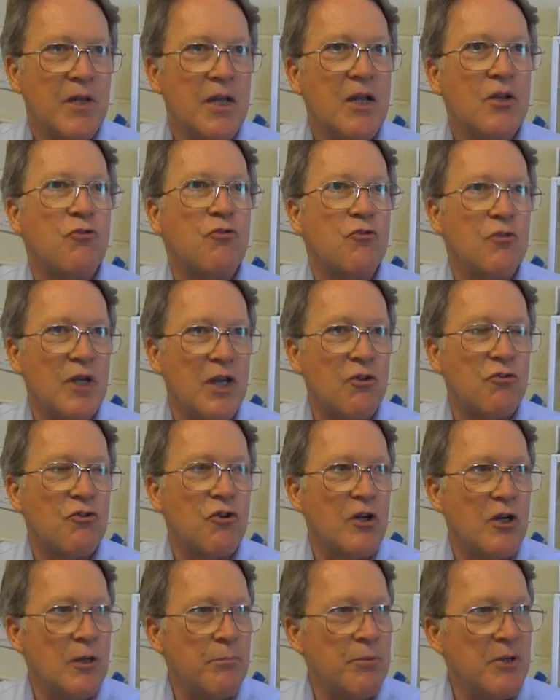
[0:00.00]
It's
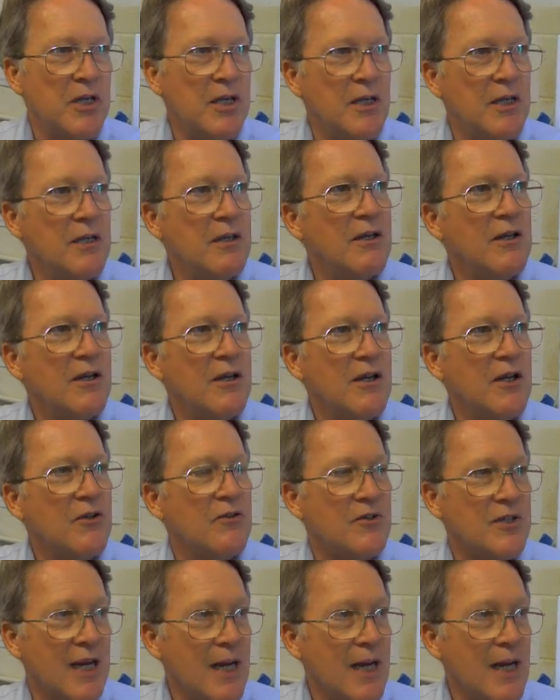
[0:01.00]
going to be a